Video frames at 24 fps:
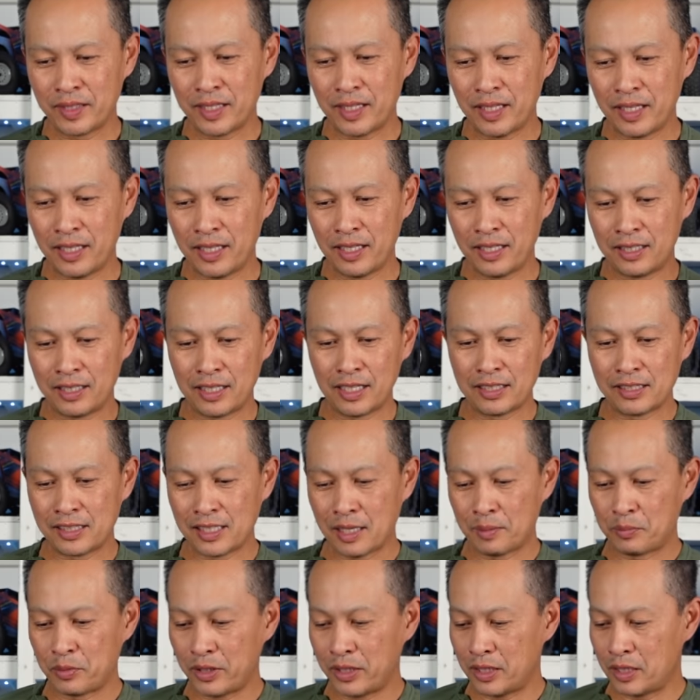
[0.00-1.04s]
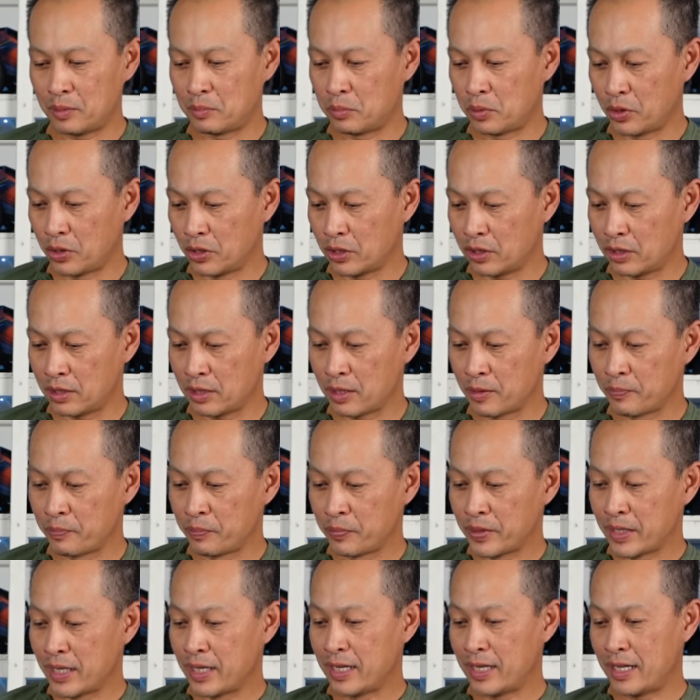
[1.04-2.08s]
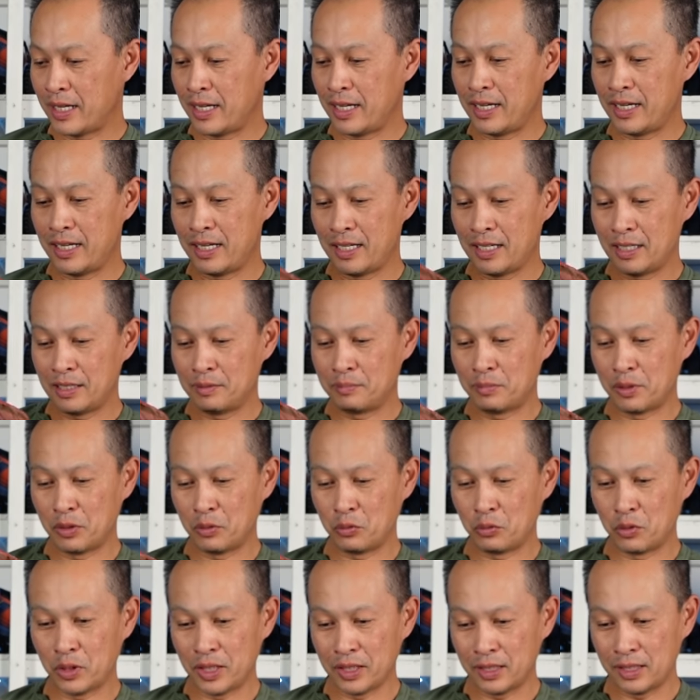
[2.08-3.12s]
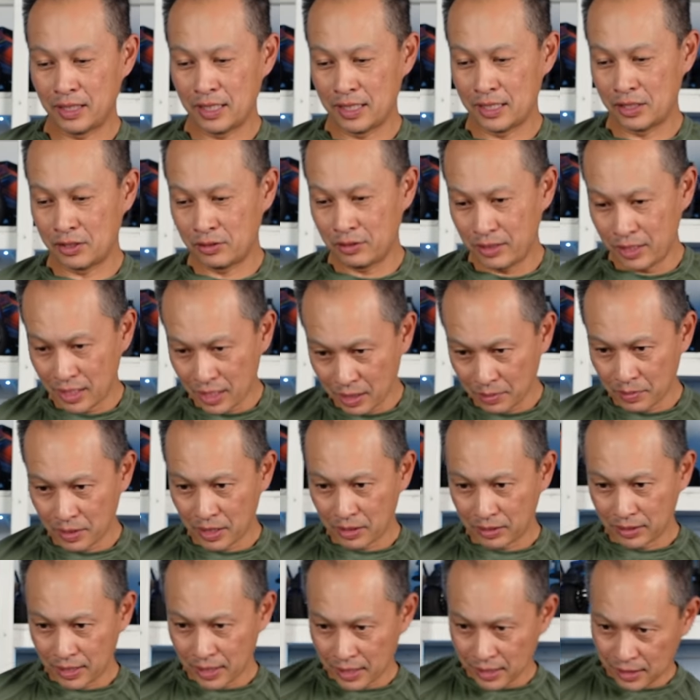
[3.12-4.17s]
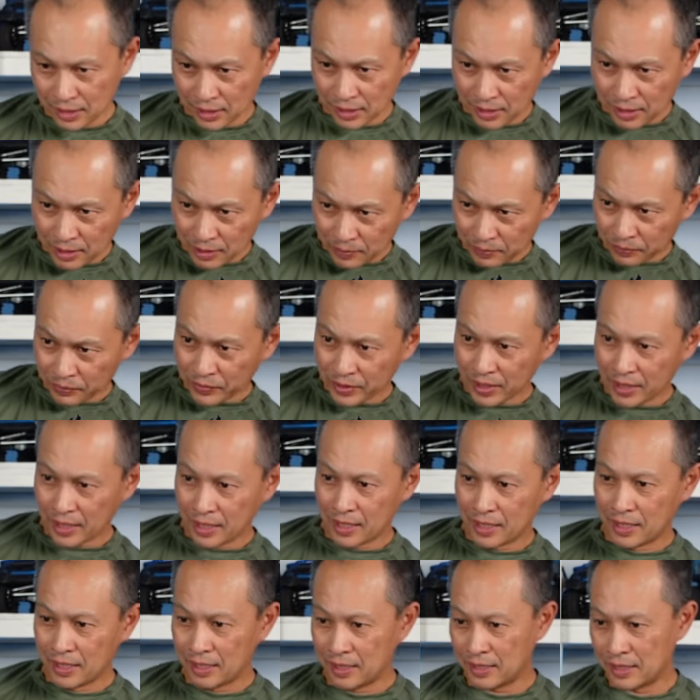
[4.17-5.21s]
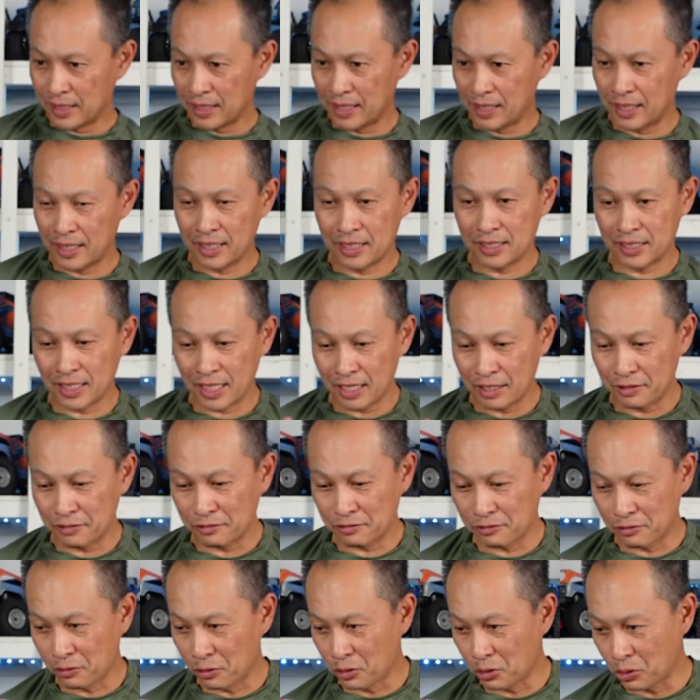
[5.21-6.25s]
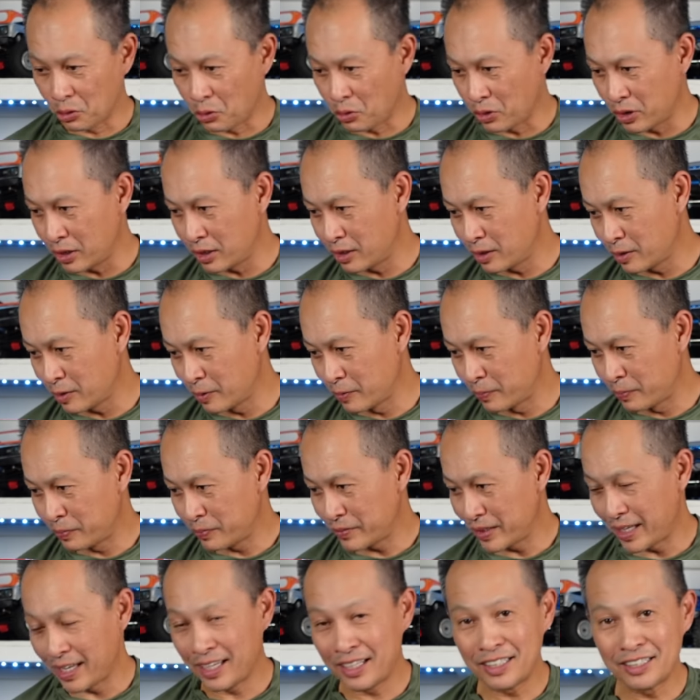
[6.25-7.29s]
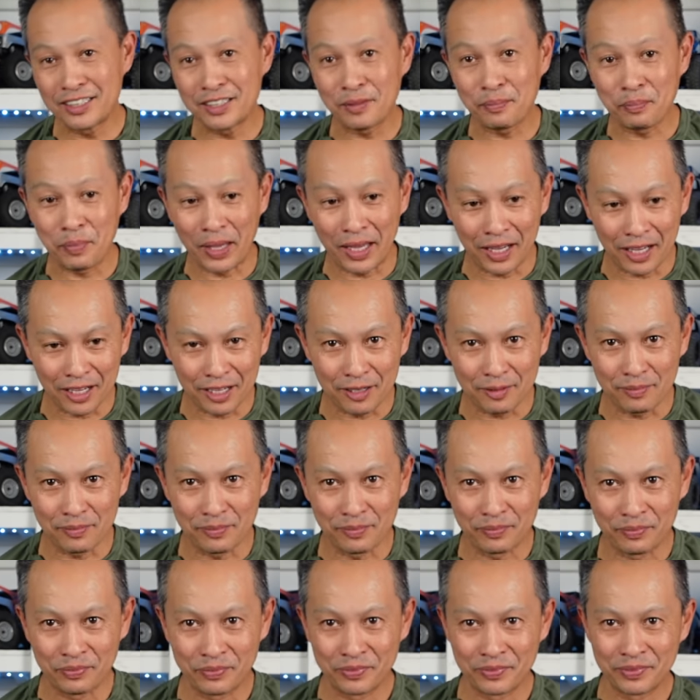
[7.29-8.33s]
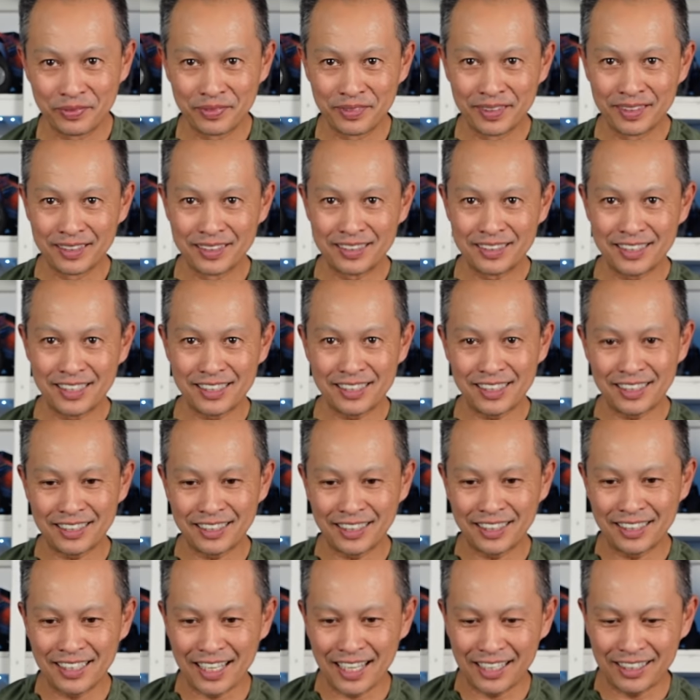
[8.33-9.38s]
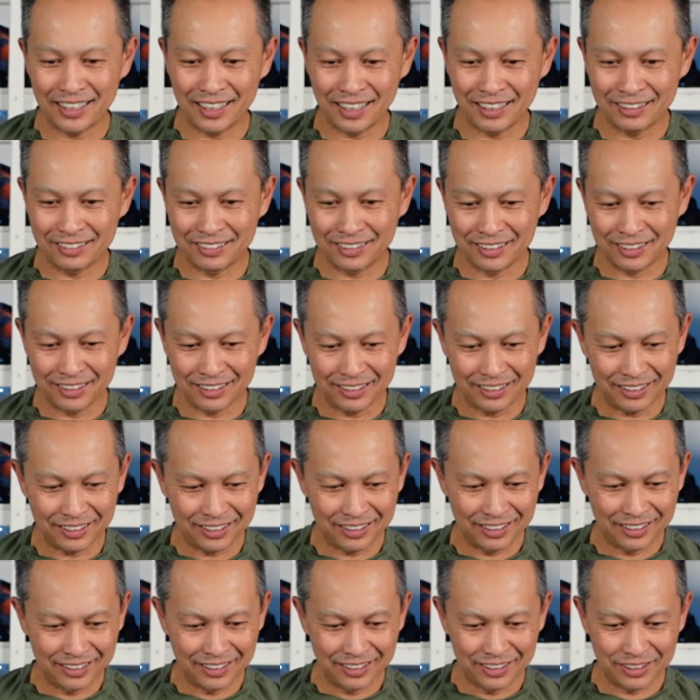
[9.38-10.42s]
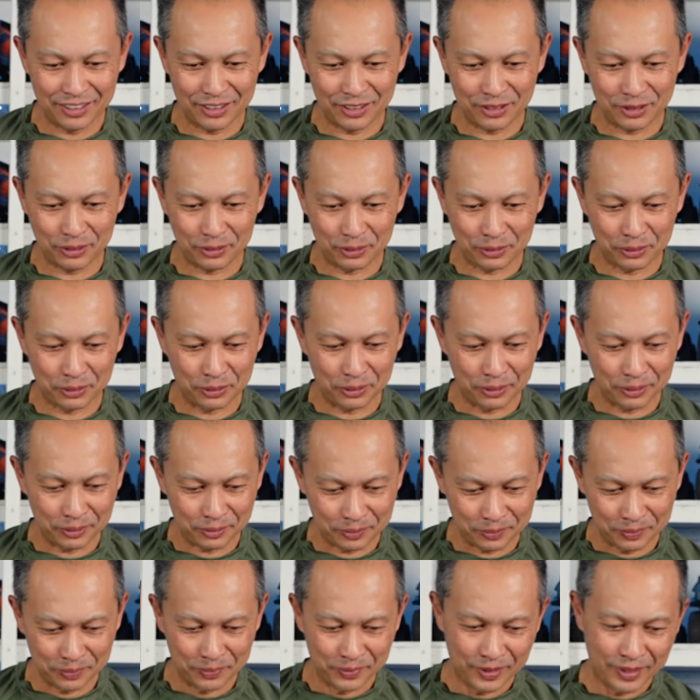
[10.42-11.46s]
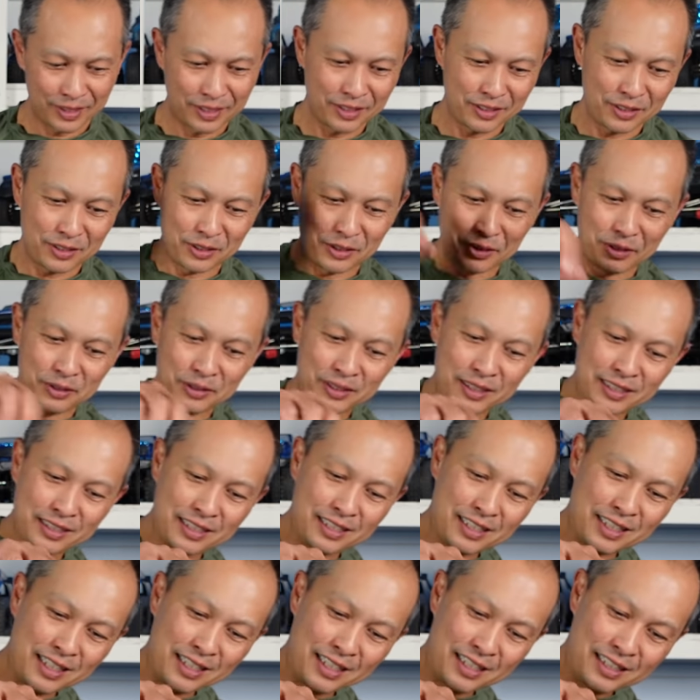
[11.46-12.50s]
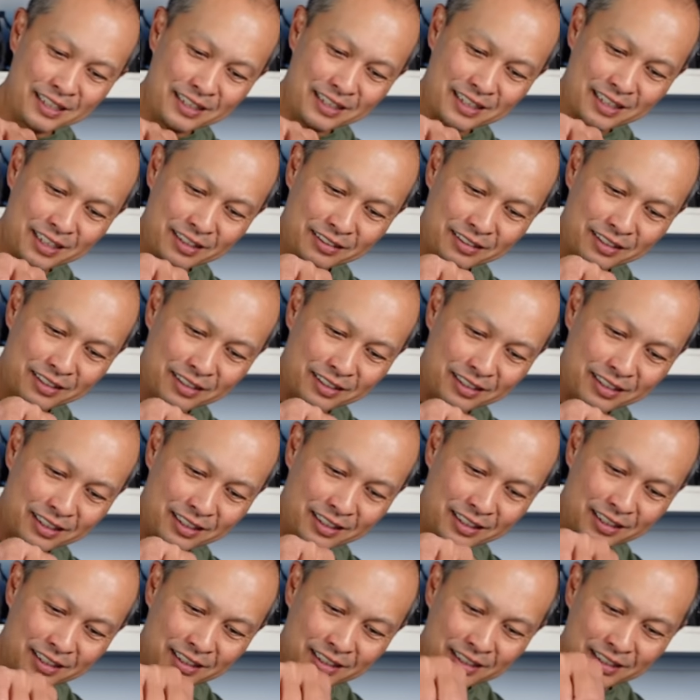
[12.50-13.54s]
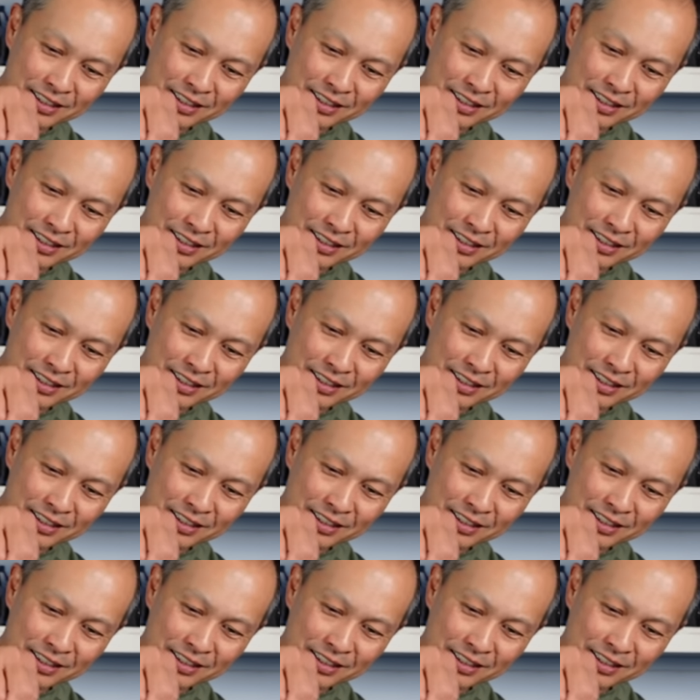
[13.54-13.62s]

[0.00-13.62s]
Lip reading: and got separated at birth. But what is unique about this is it is a four-door and is a pickup, just like the Gladiator, huh? So cool. So let's get rid of the